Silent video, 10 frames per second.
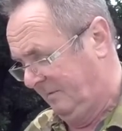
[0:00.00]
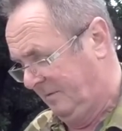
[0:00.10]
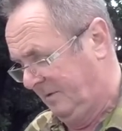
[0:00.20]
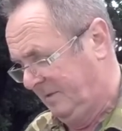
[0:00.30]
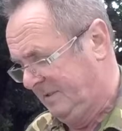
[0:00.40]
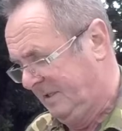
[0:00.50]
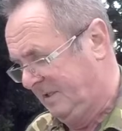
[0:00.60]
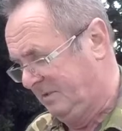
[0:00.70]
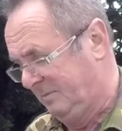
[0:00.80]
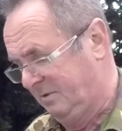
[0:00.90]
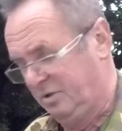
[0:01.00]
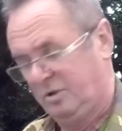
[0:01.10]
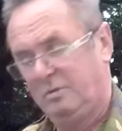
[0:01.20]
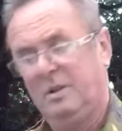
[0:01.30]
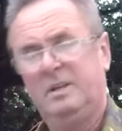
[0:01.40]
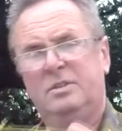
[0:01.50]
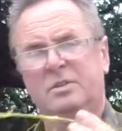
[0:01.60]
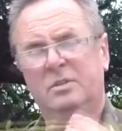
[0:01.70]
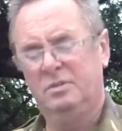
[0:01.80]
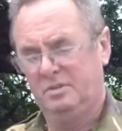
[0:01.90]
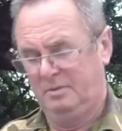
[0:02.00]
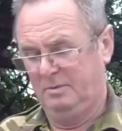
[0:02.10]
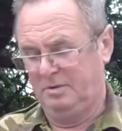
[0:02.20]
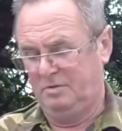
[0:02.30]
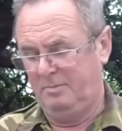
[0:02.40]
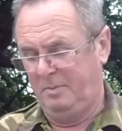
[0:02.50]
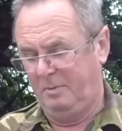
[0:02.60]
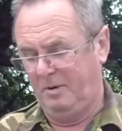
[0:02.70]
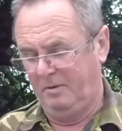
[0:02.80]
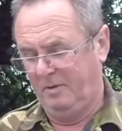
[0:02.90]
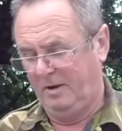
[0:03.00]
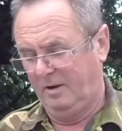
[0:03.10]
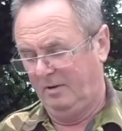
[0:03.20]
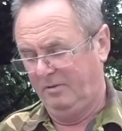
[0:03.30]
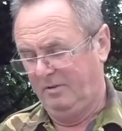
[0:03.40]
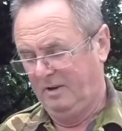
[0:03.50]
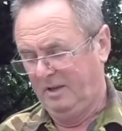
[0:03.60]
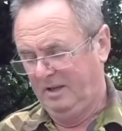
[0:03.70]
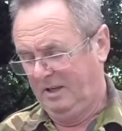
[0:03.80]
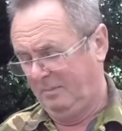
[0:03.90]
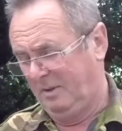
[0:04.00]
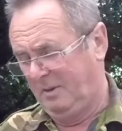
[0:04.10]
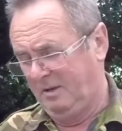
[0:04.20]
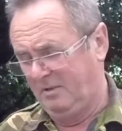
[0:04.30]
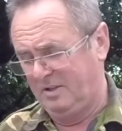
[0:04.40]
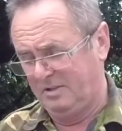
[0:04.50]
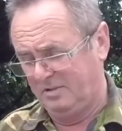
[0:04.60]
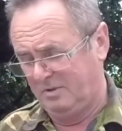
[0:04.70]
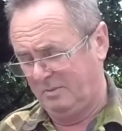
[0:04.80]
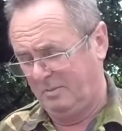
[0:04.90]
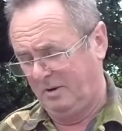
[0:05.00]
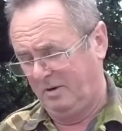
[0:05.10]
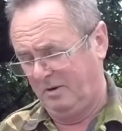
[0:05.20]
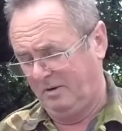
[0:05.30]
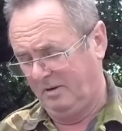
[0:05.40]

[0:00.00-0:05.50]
So let's take a small shoot like such, and we'll strip the bark right off. I mean, the main reason I strip the bark